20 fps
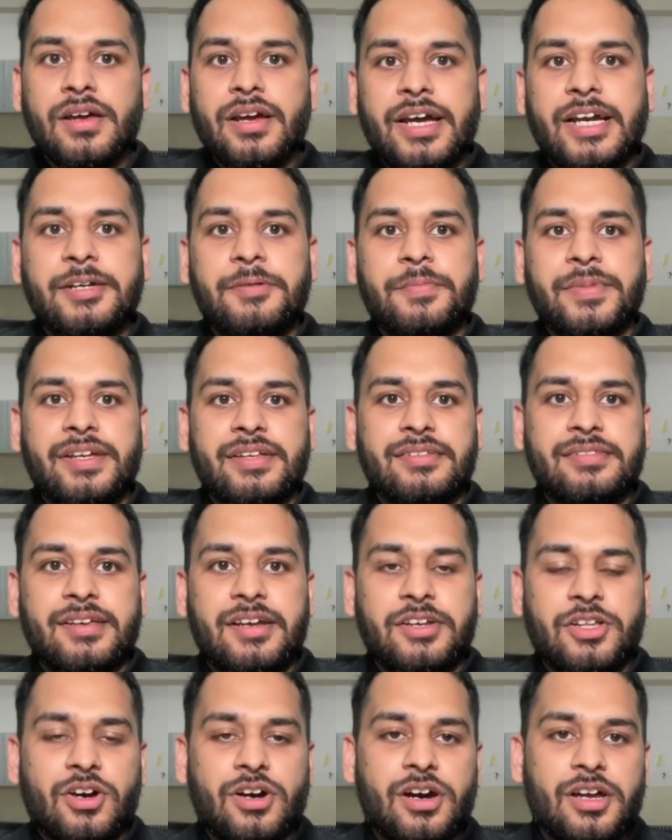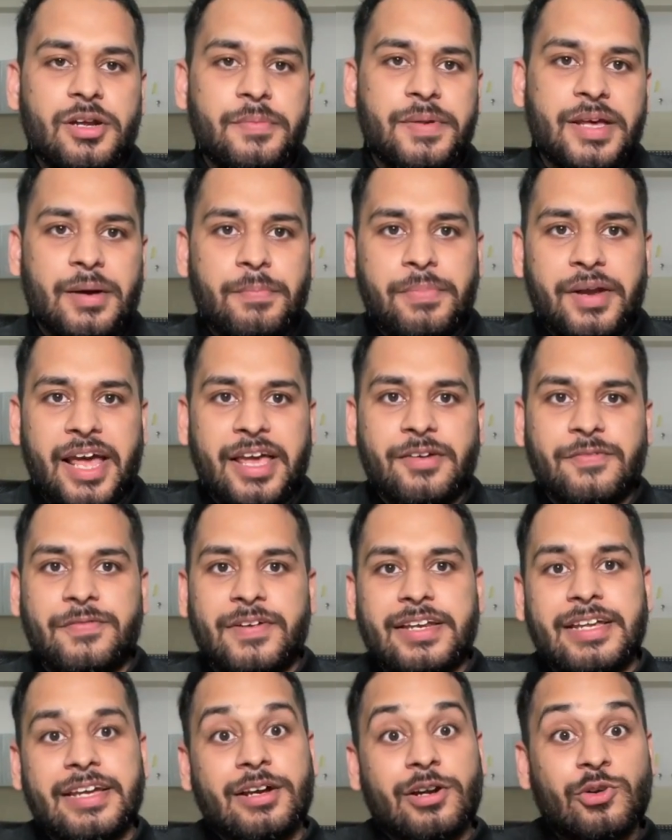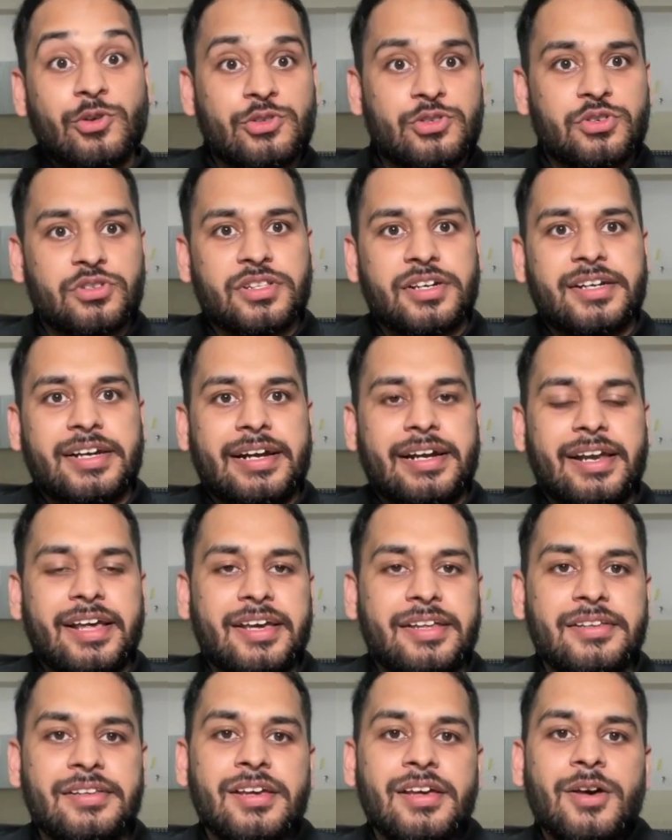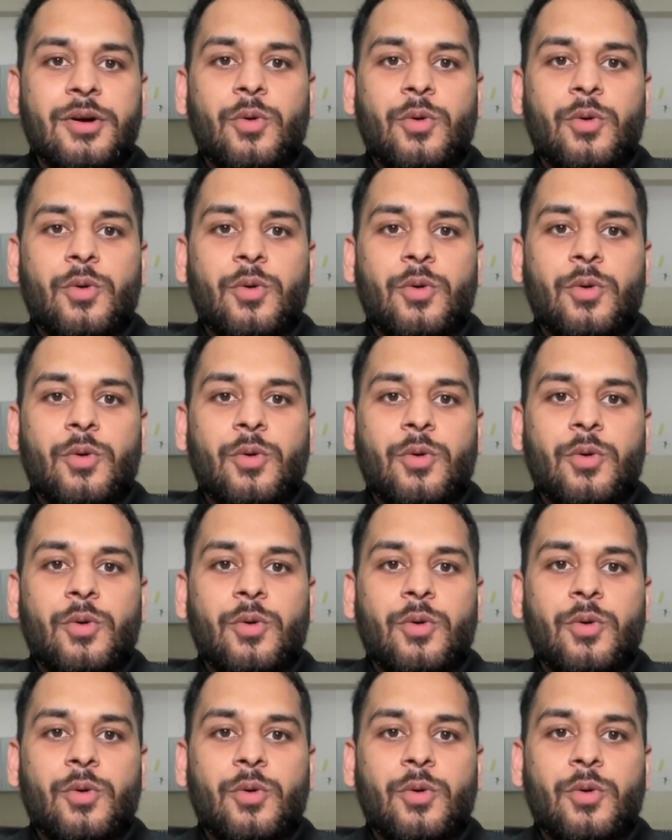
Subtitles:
it means that you're going to be applying very close to the deadline,